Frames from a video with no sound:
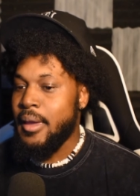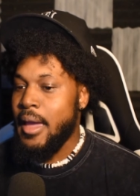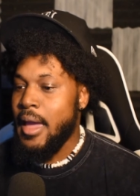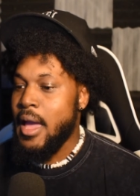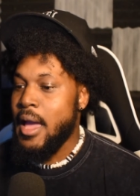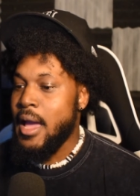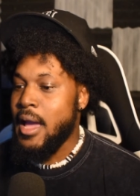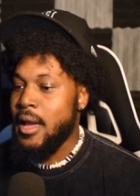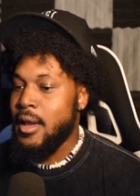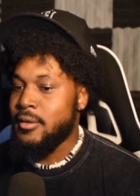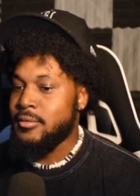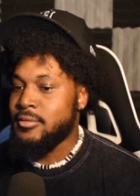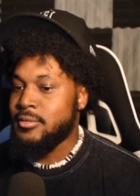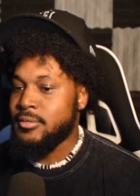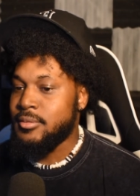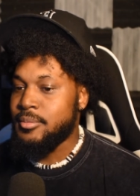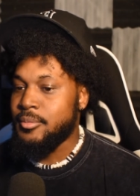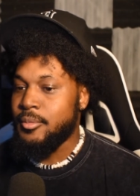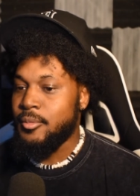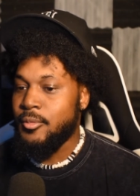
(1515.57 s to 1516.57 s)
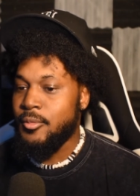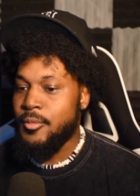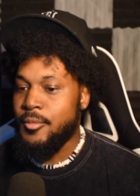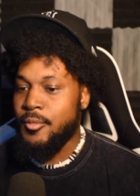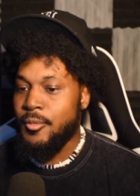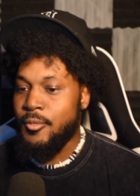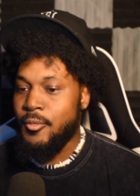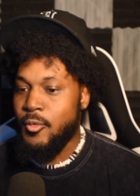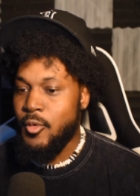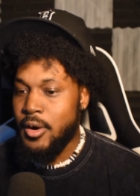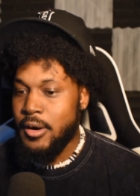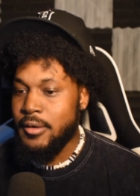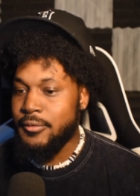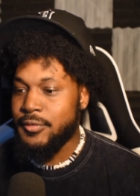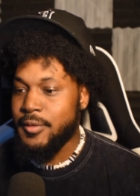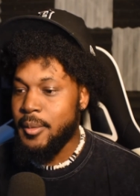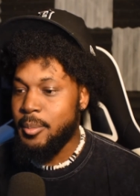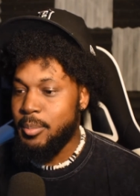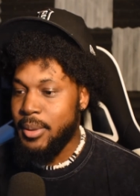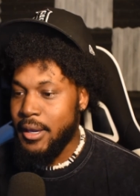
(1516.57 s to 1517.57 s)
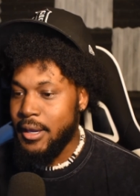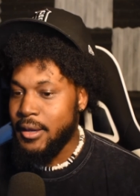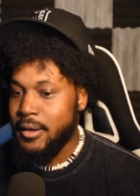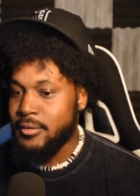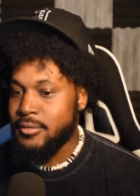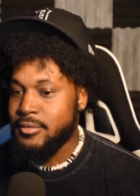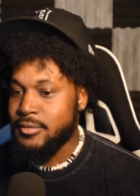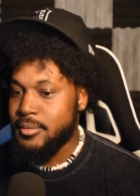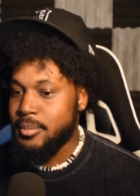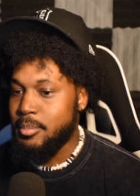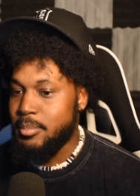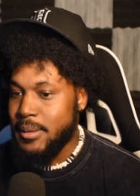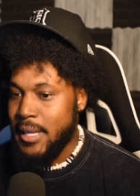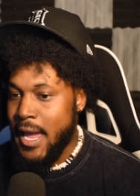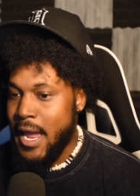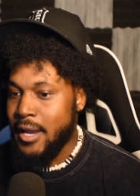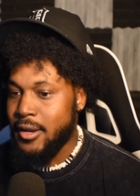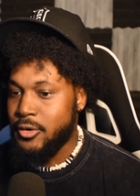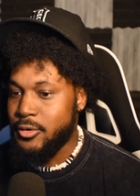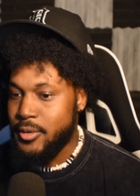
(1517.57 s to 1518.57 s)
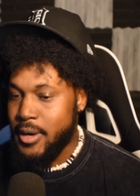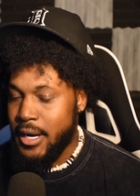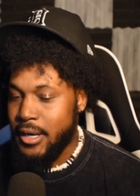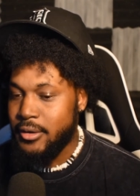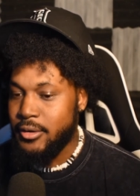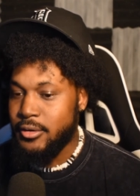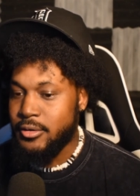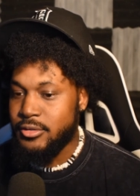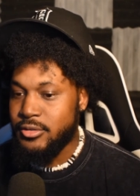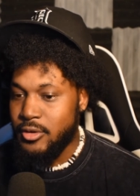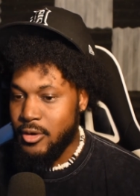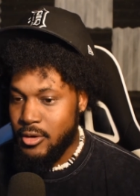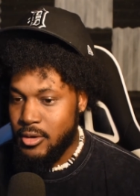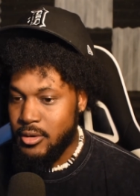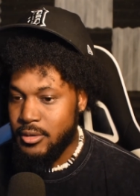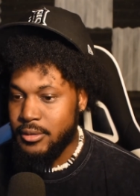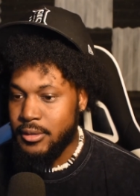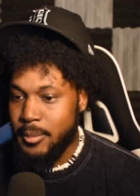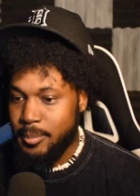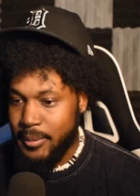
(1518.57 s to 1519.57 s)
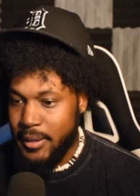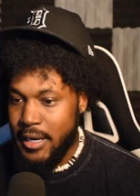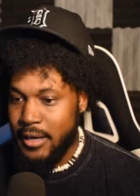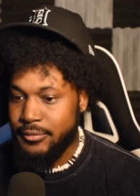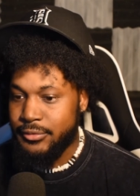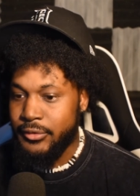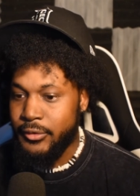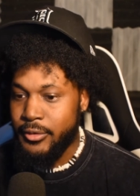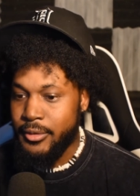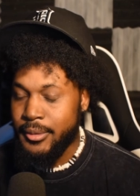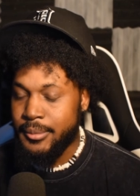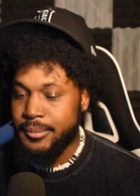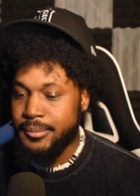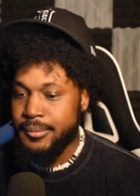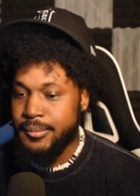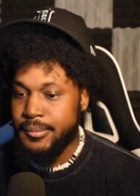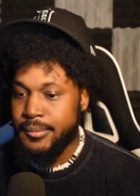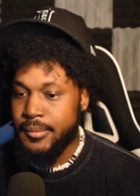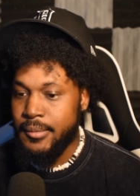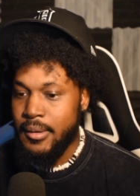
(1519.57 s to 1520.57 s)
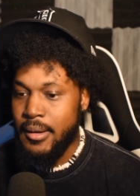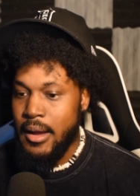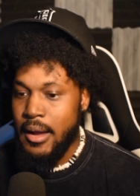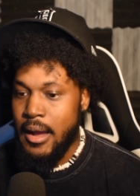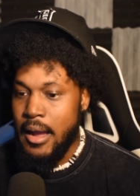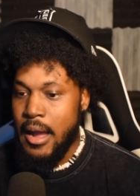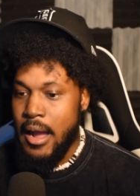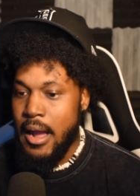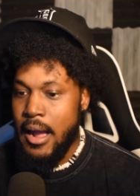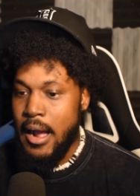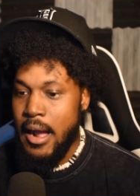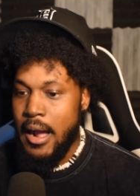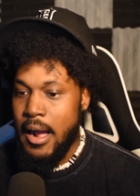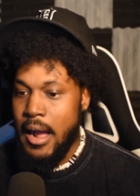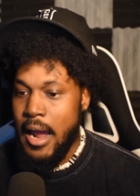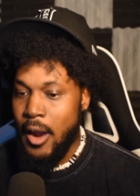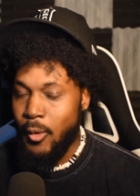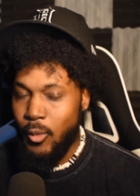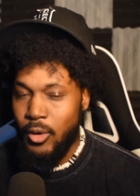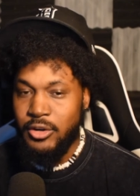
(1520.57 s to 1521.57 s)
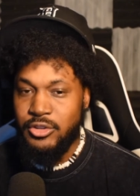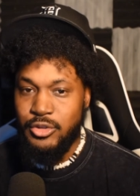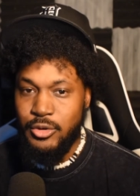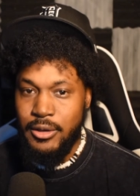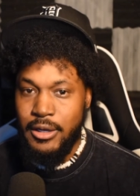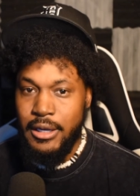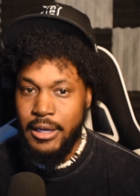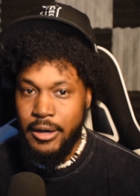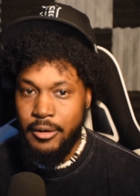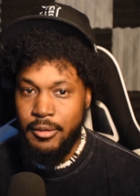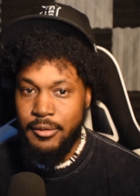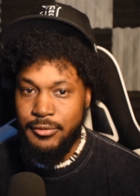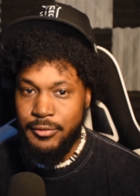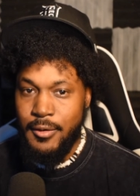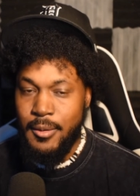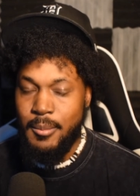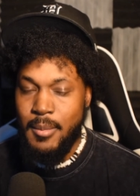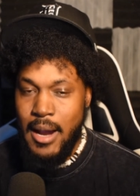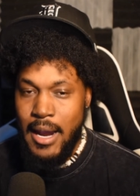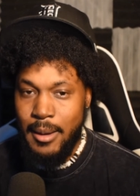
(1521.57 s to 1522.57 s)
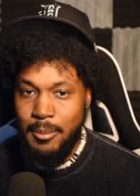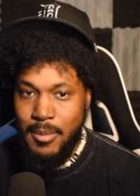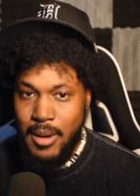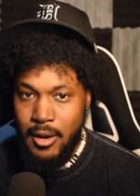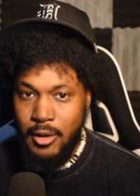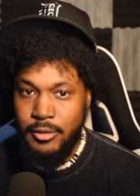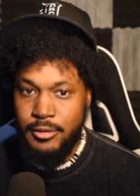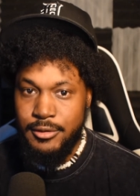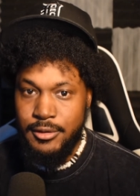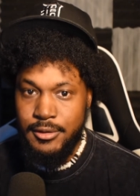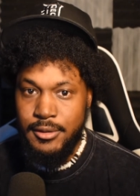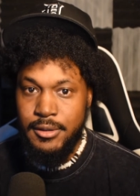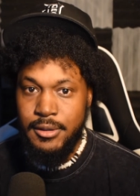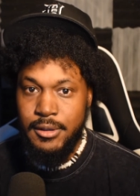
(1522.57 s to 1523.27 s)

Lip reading: as one of the biggest black creators on the platform, I want you to hear it from my mouth